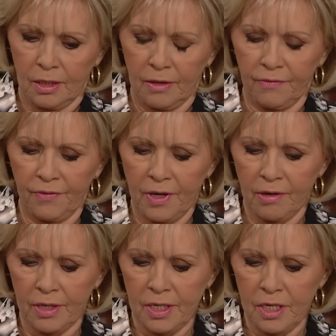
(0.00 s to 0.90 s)
The
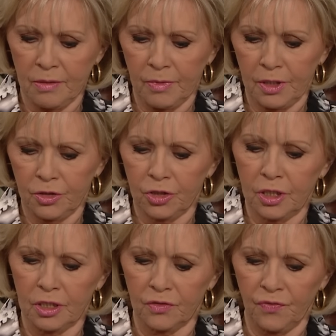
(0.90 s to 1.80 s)
very image,
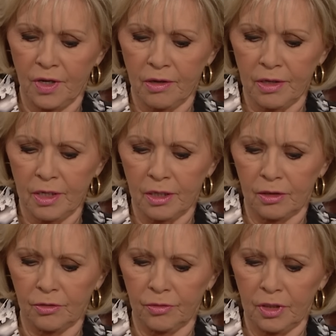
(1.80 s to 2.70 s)
his very
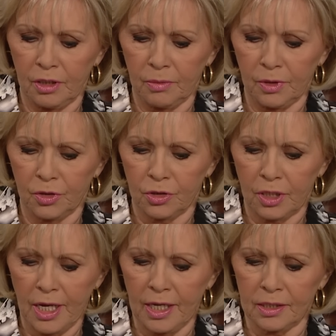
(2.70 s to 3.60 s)
own image,
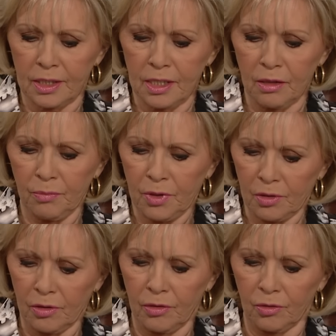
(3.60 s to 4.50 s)
as in a
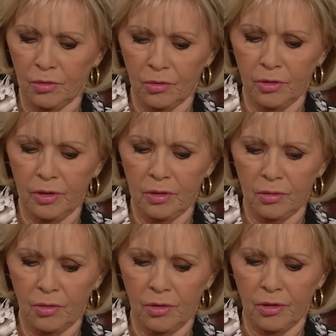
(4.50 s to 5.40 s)
mirror, the glory of the
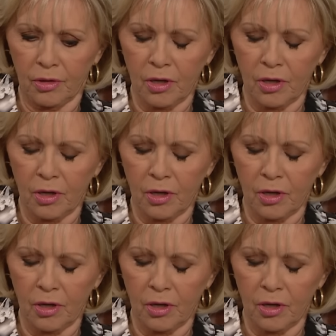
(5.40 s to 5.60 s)
Lord, are